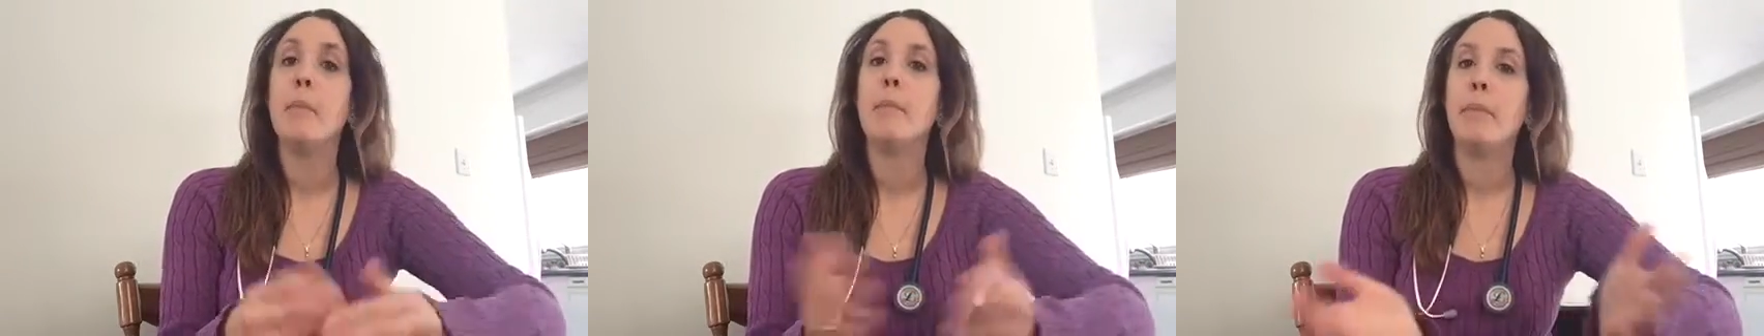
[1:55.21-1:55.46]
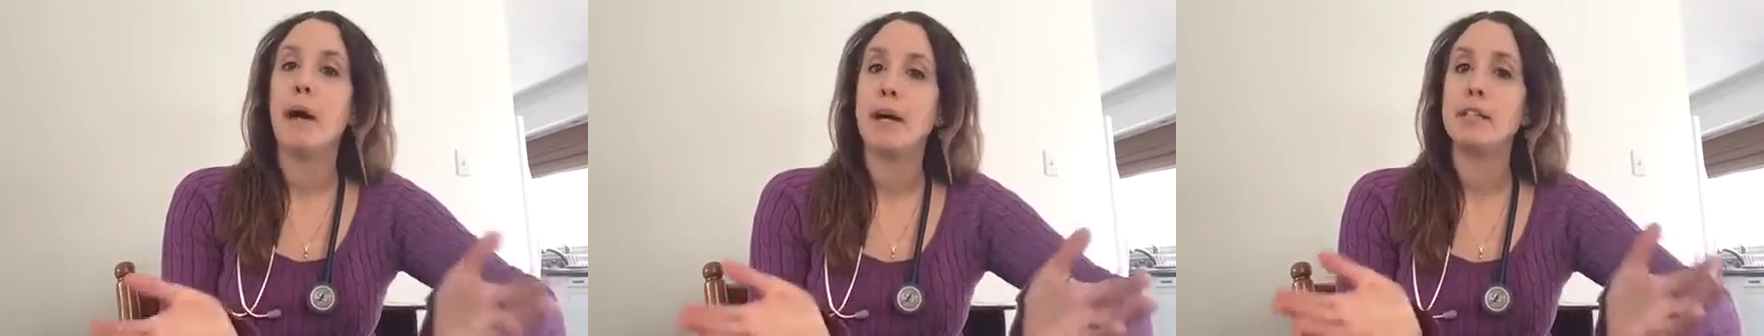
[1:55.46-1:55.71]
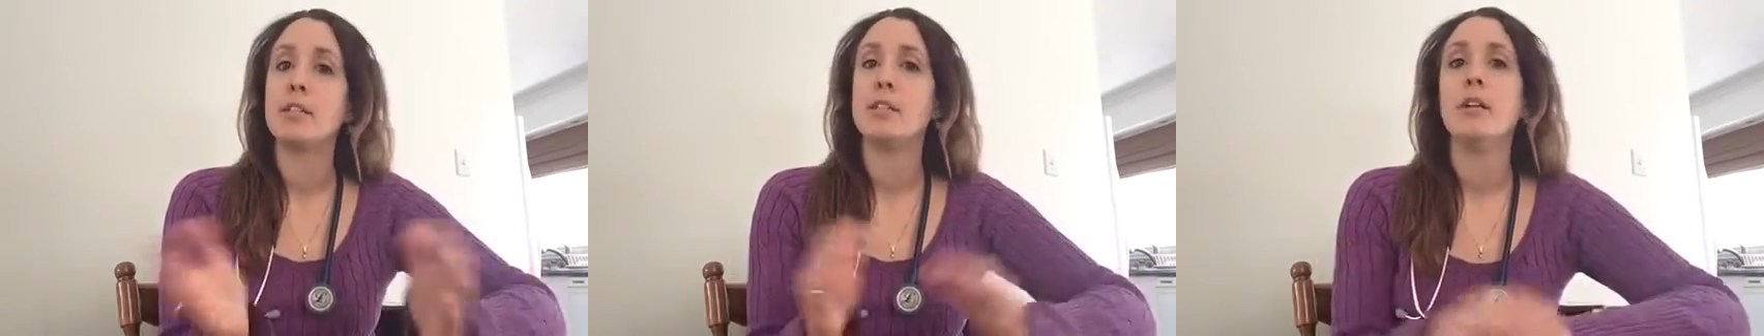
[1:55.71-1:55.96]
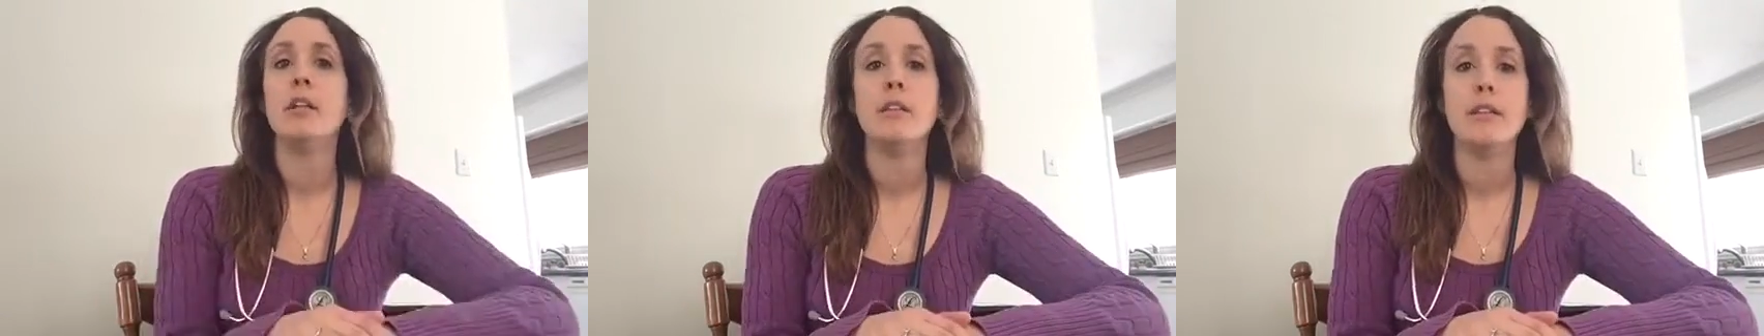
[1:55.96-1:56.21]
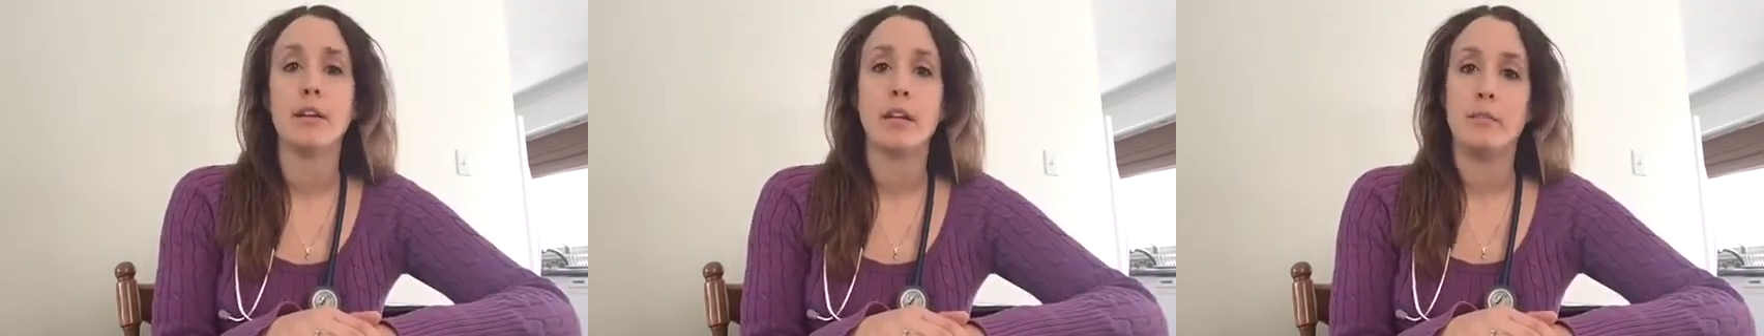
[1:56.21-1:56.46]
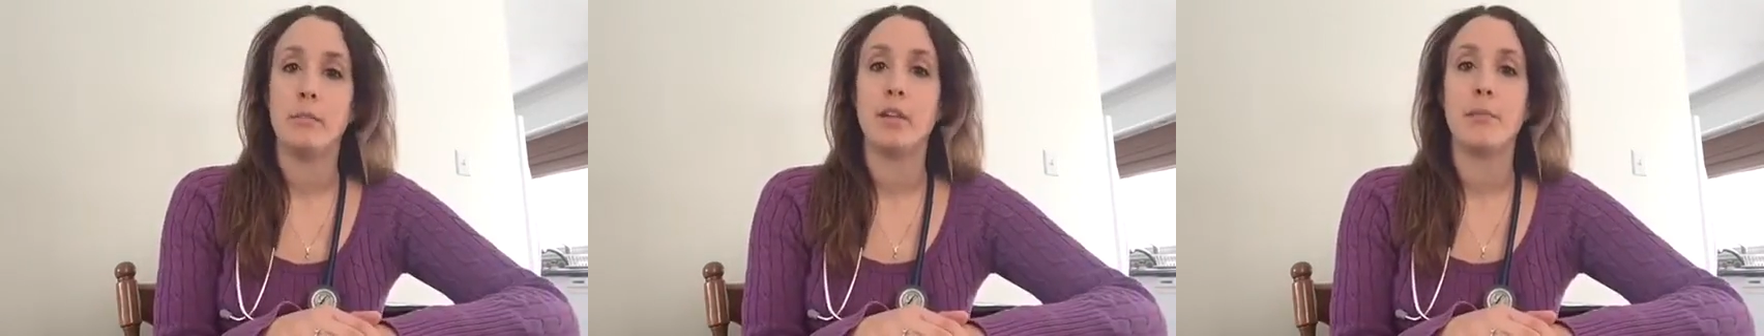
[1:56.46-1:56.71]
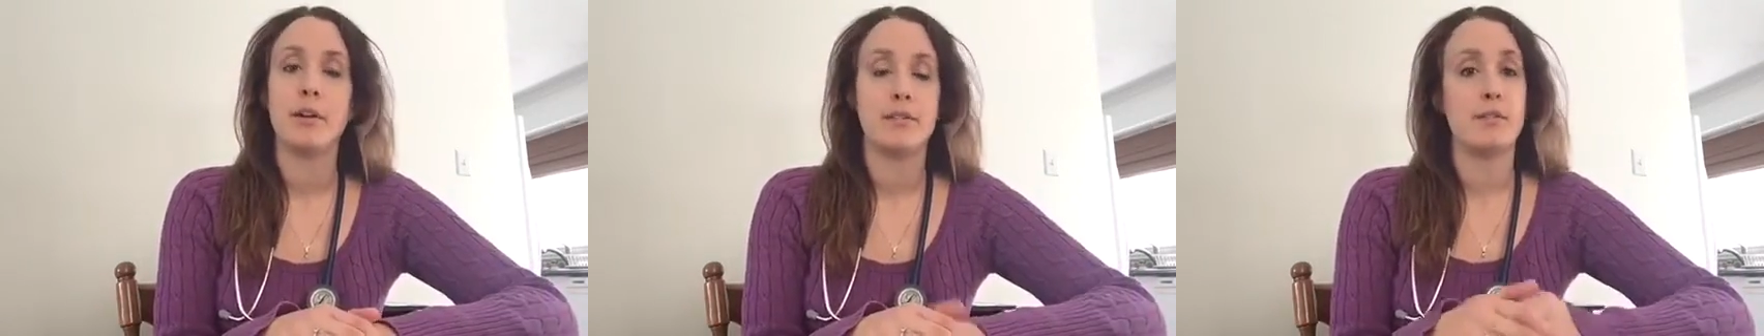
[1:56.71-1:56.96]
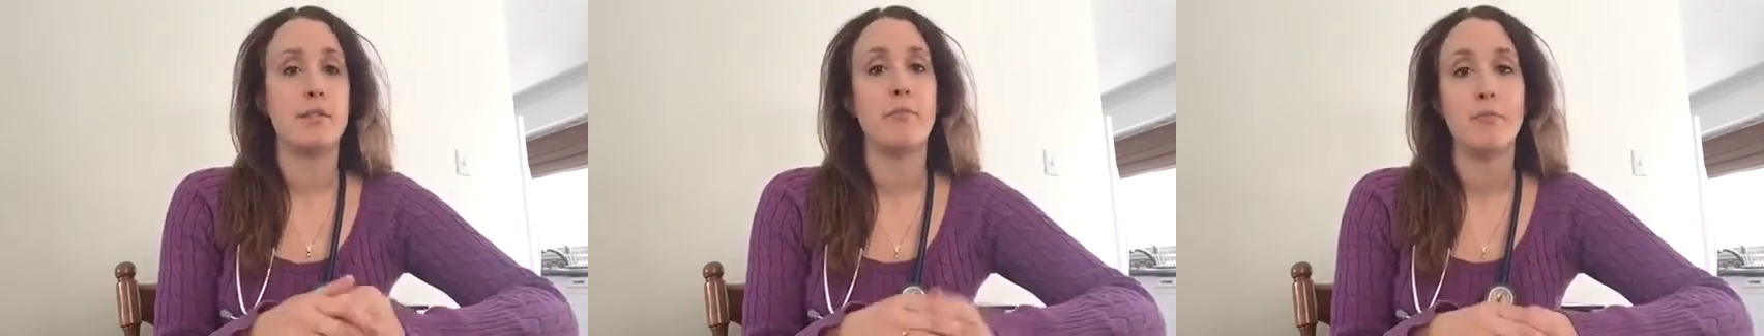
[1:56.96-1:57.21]
but there can be the
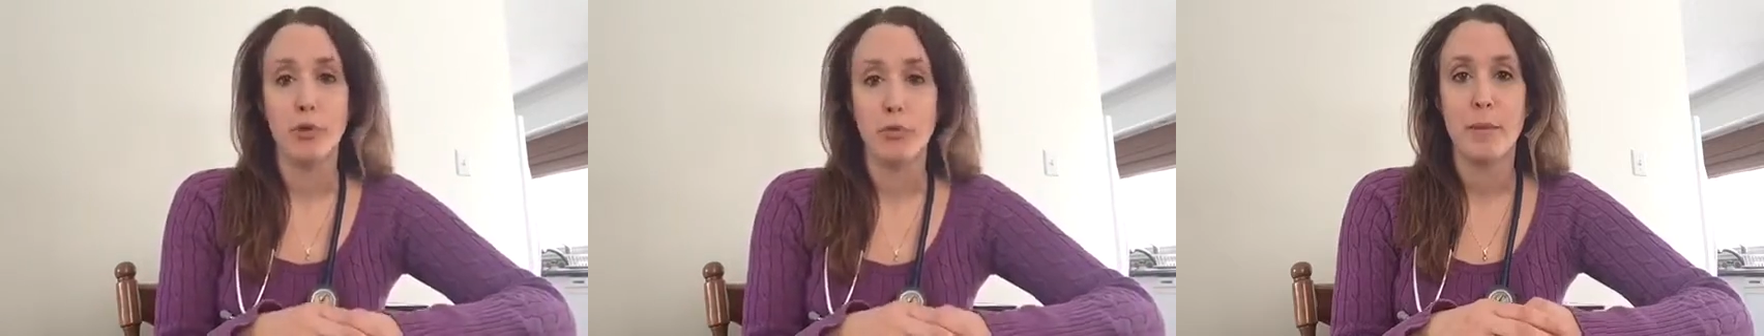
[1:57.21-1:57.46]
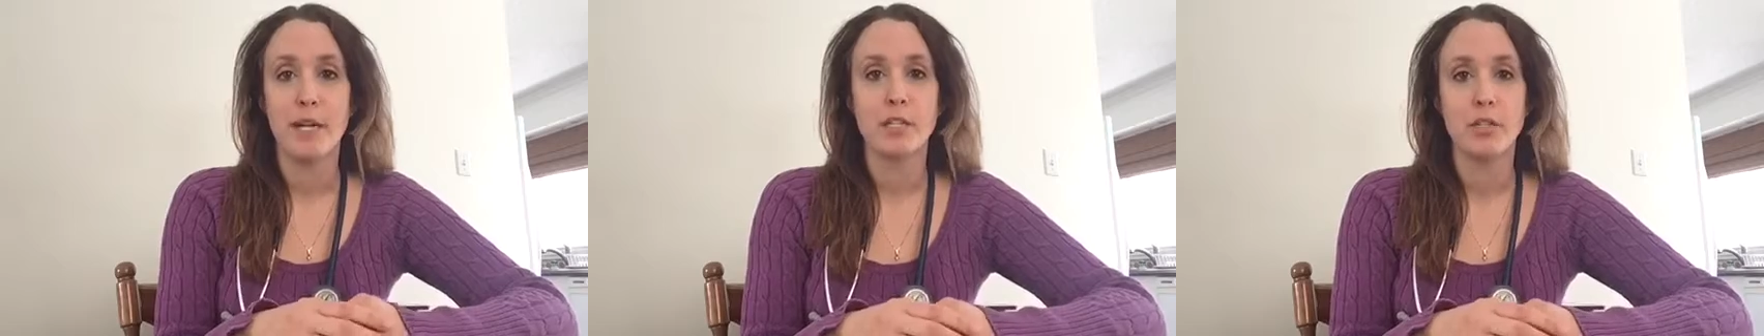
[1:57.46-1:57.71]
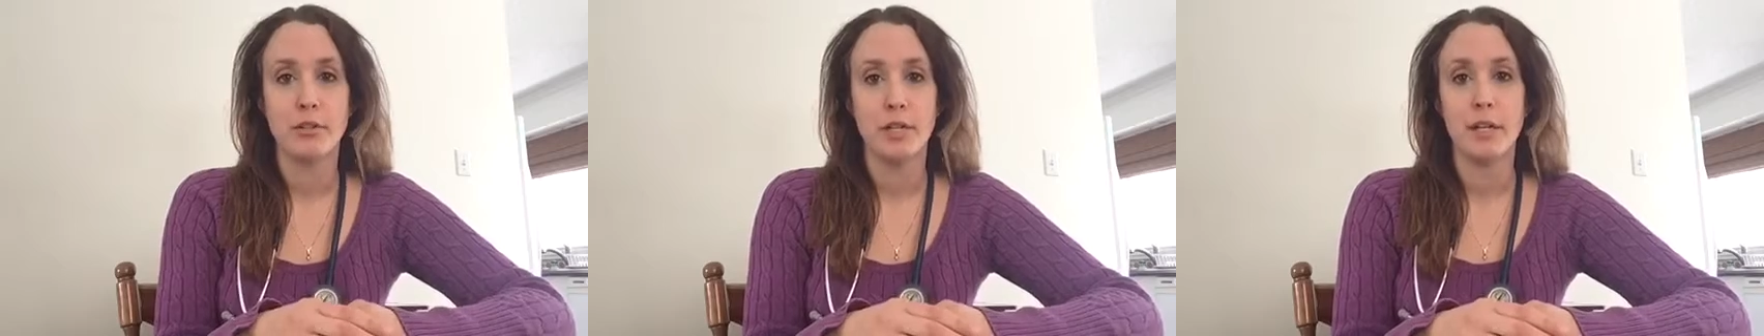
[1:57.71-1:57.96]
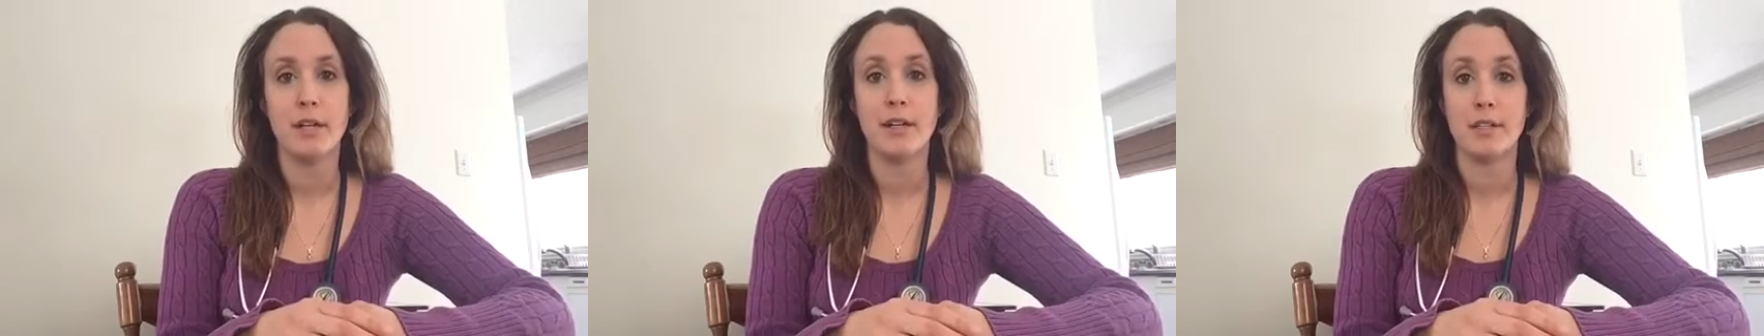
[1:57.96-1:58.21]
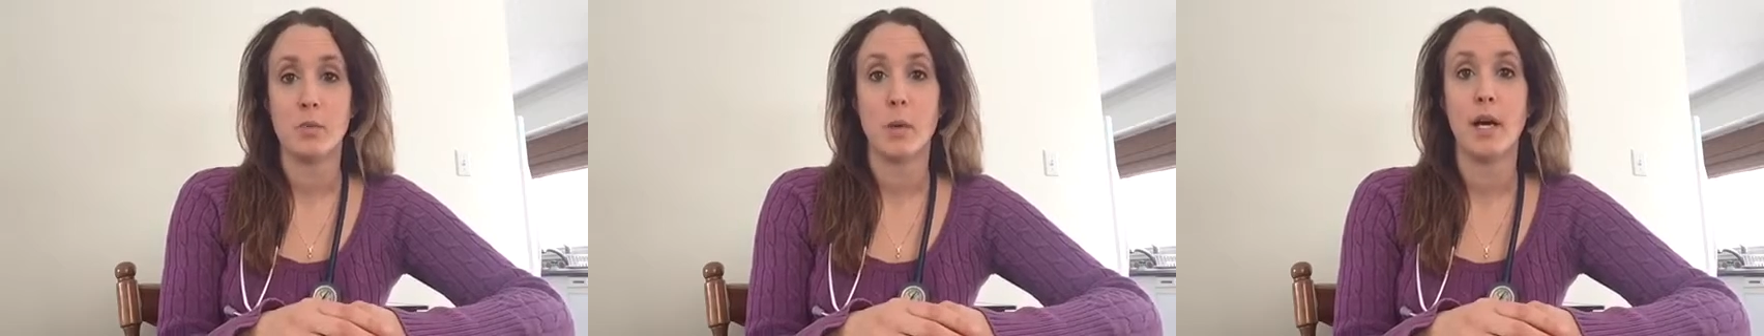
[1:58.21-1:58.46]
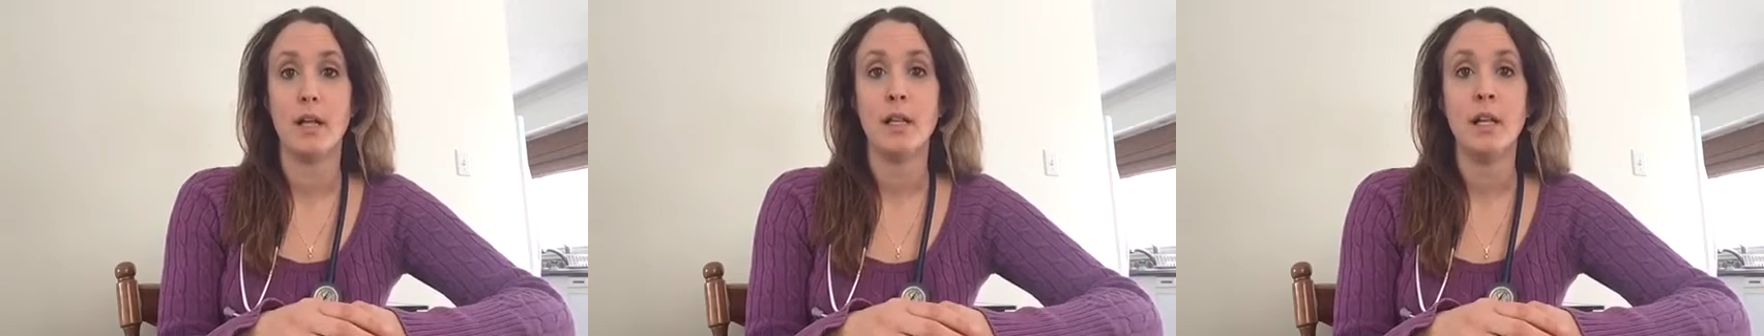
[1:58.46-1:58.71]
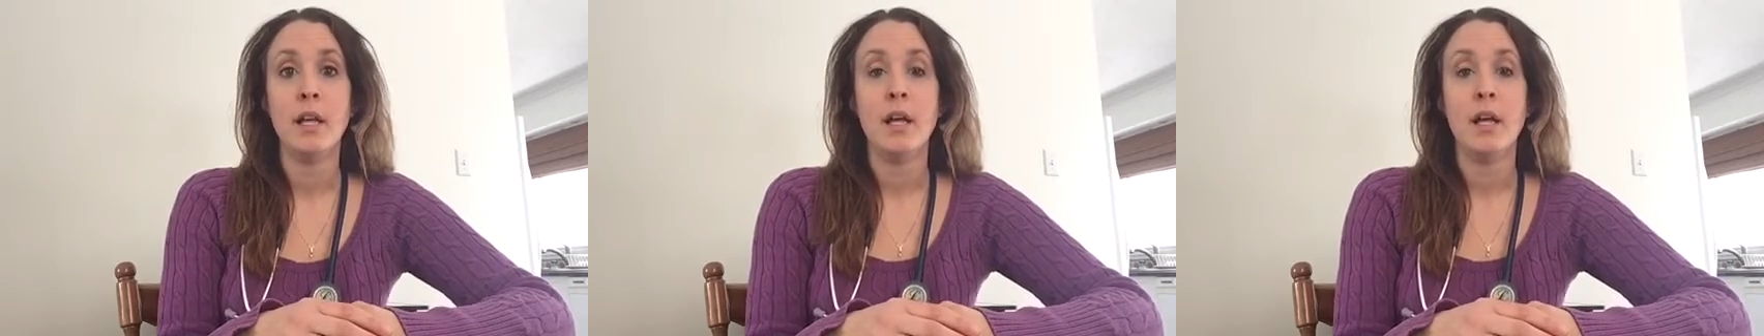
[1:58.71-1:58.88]
presence of both bacteria as well.